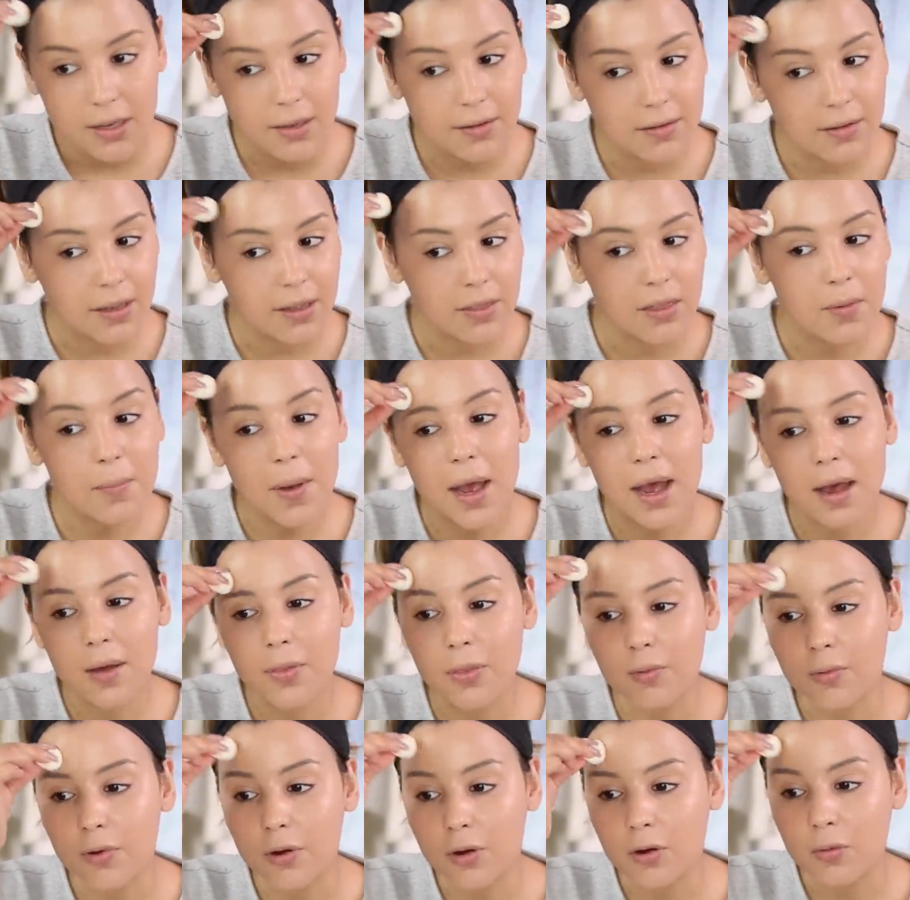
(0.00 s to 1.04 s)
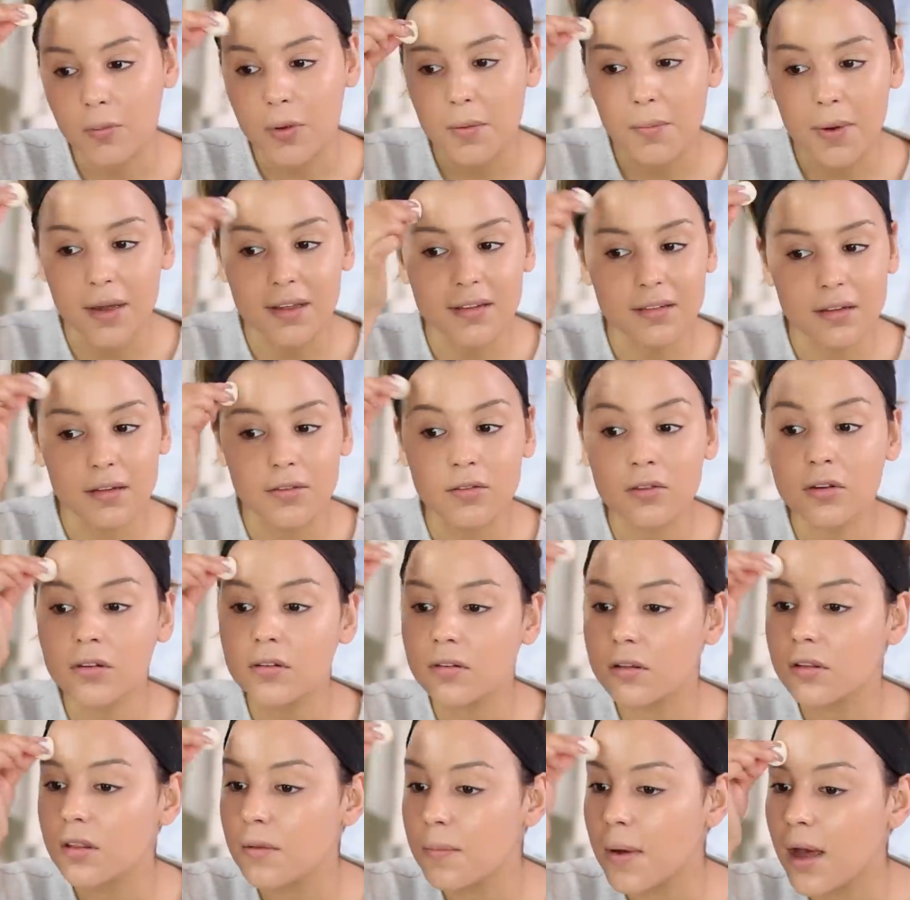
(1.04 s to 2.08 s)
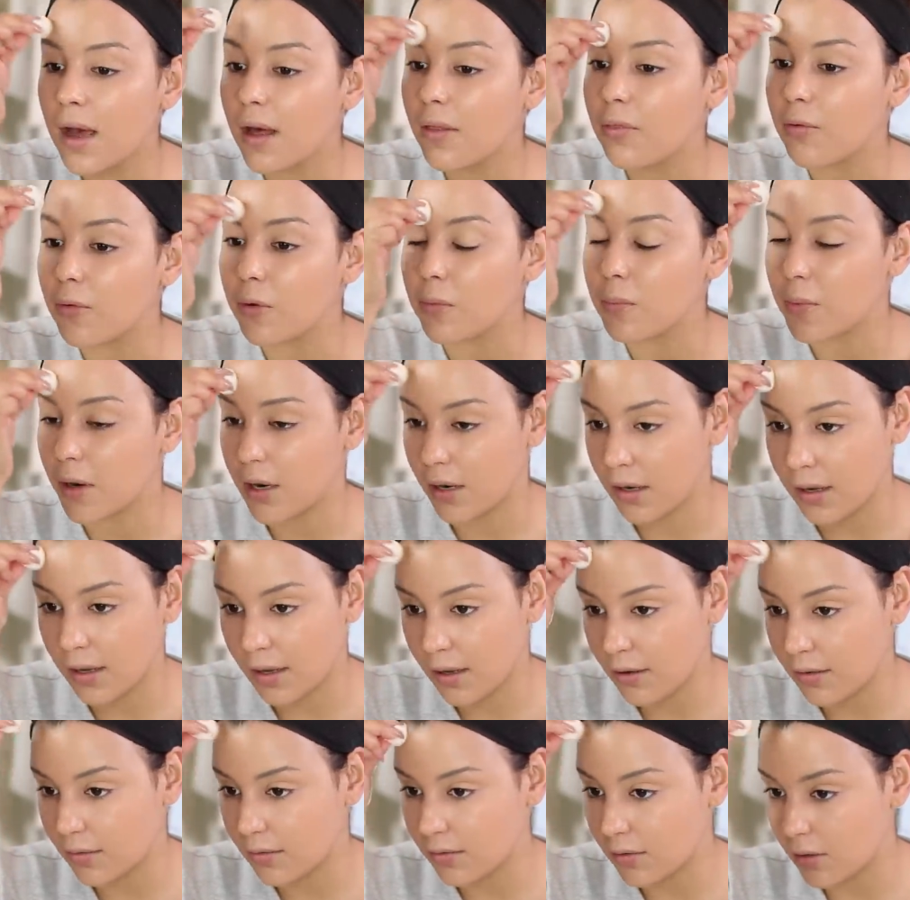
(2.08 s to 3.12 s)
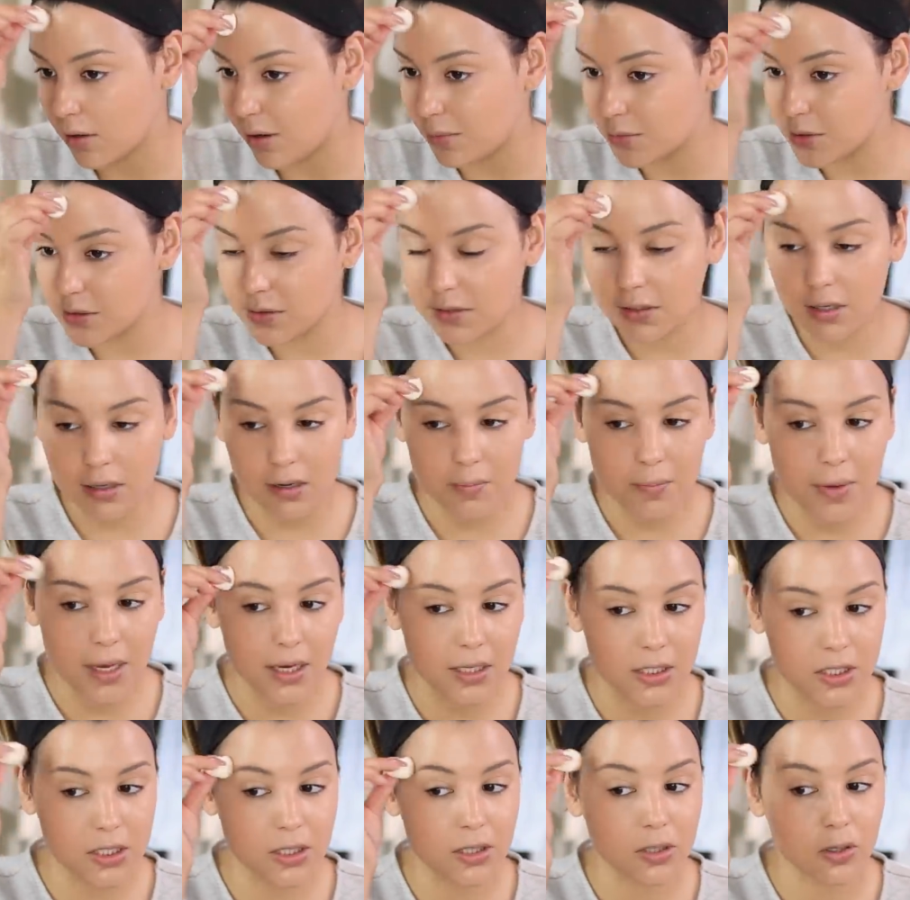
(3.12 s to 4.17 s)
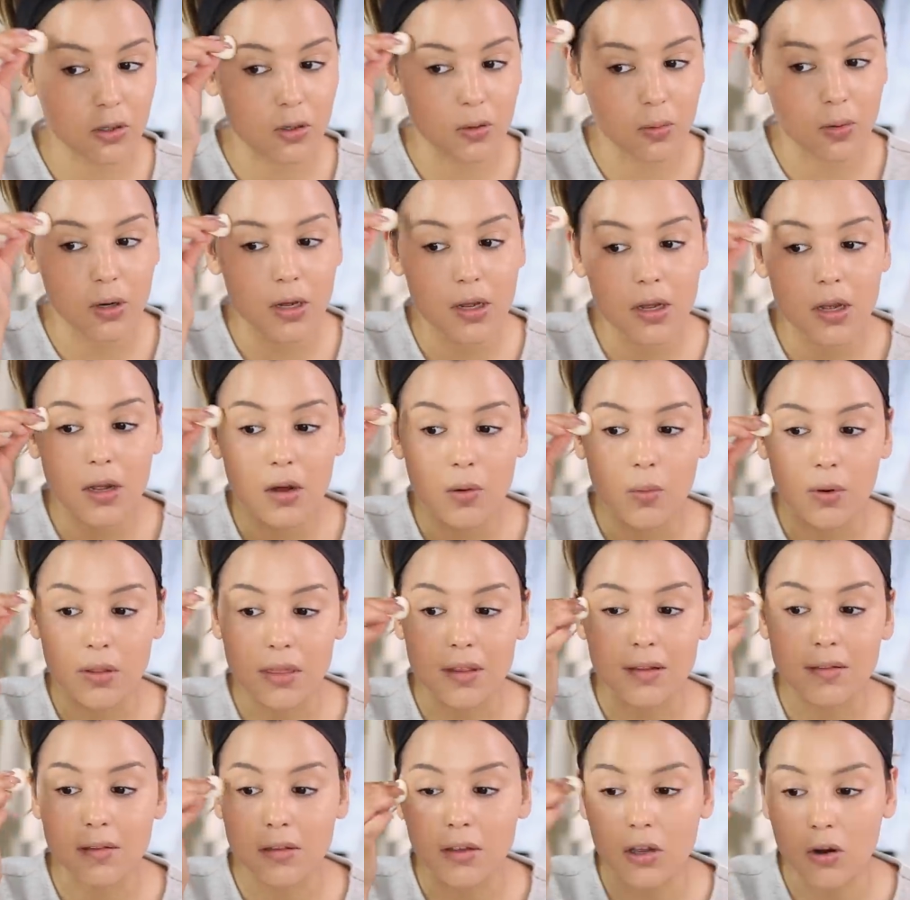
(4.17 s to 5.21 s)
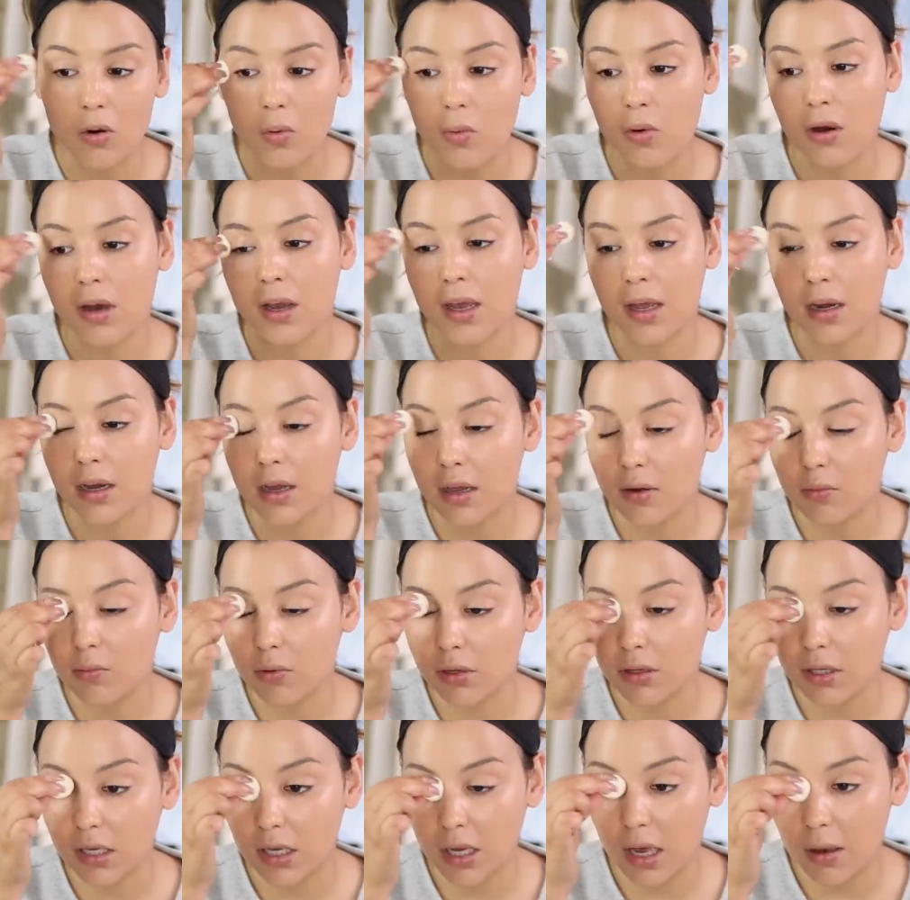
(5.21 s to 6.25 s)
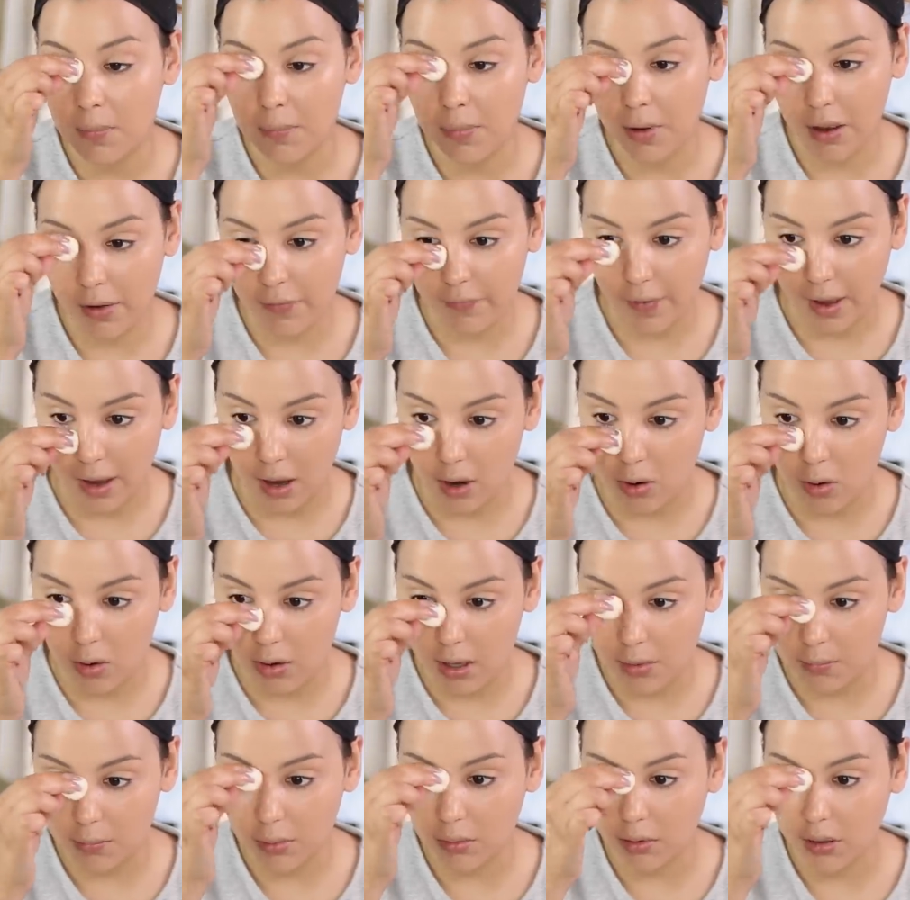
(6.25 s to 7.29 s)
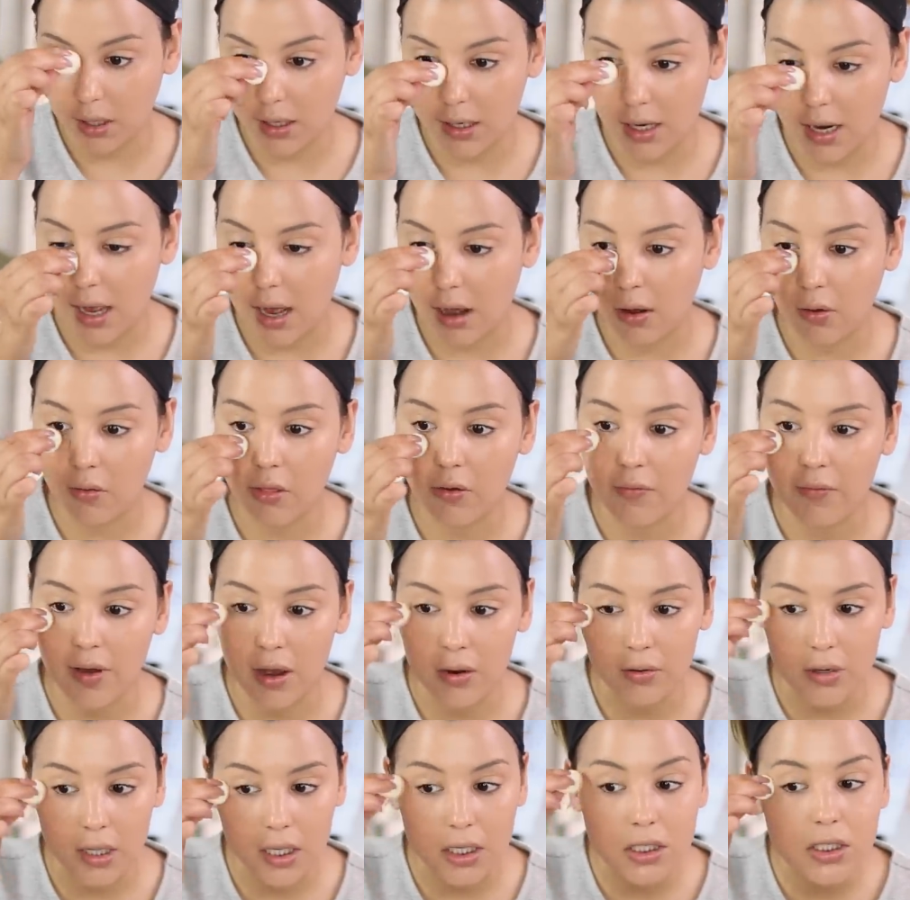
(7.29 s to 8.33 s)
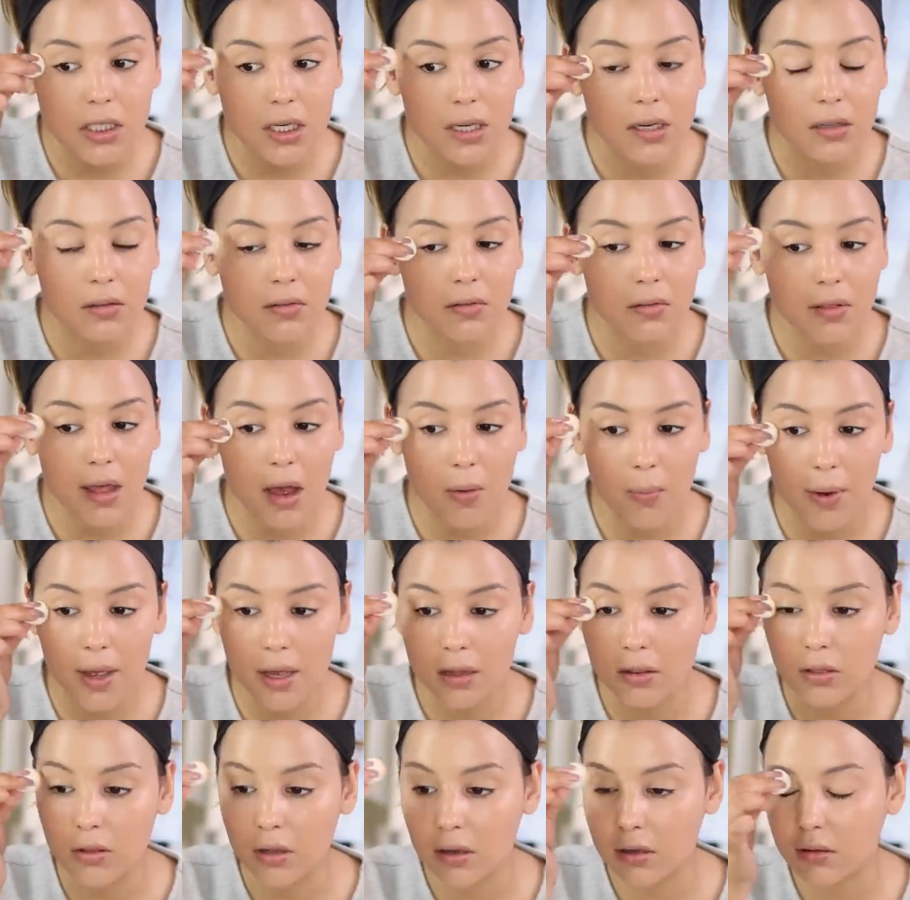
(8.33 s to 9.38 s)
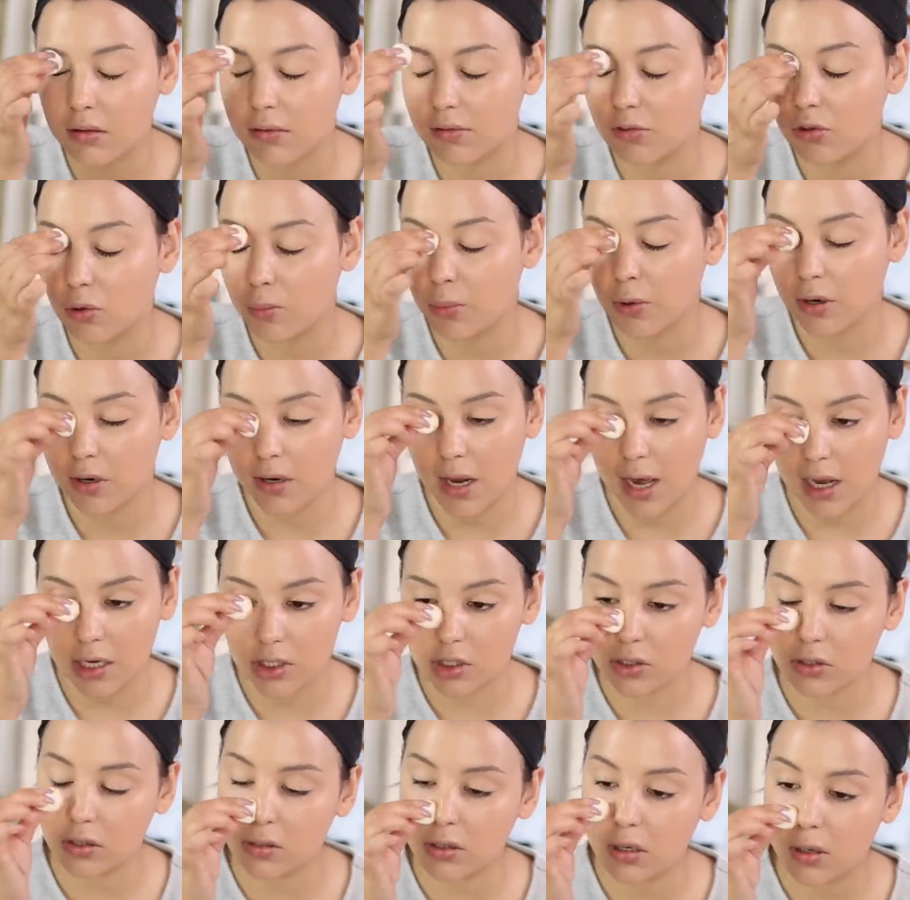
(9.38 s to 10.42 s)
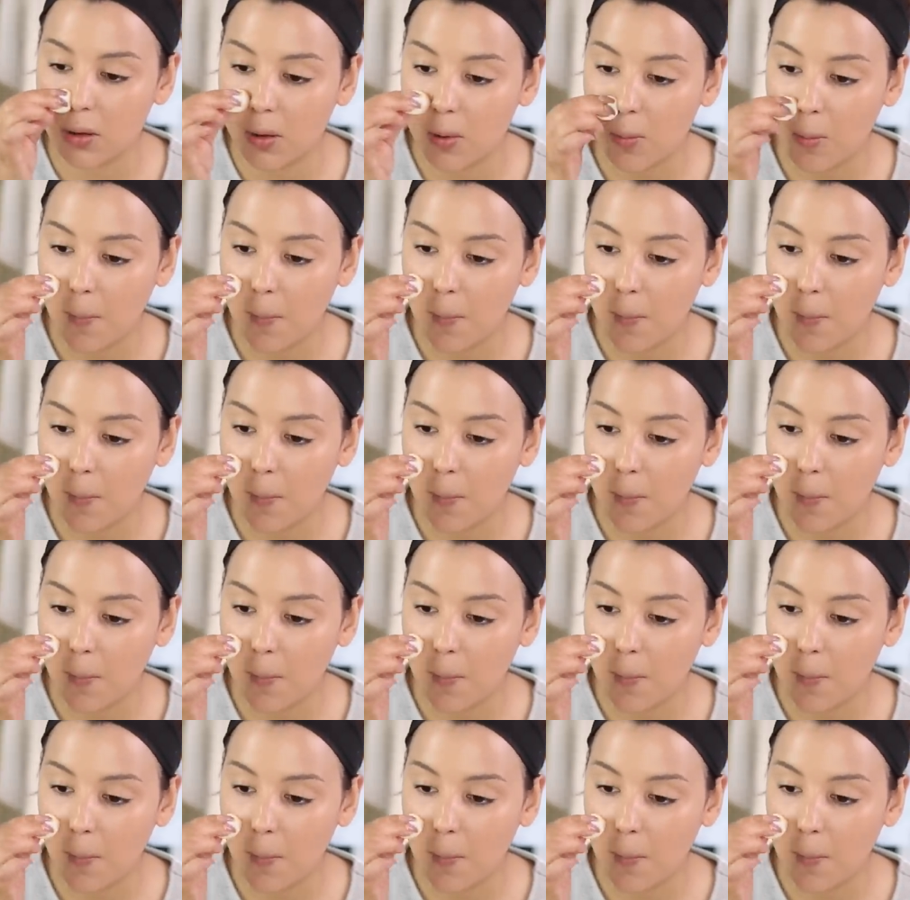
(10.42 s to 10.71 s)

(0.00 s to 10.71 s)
is in the bathroom, and my sister is in the bathroom right now, so I'm just gonna make do with this little one and really buff out and blend out the foundation so that way it looks super natural.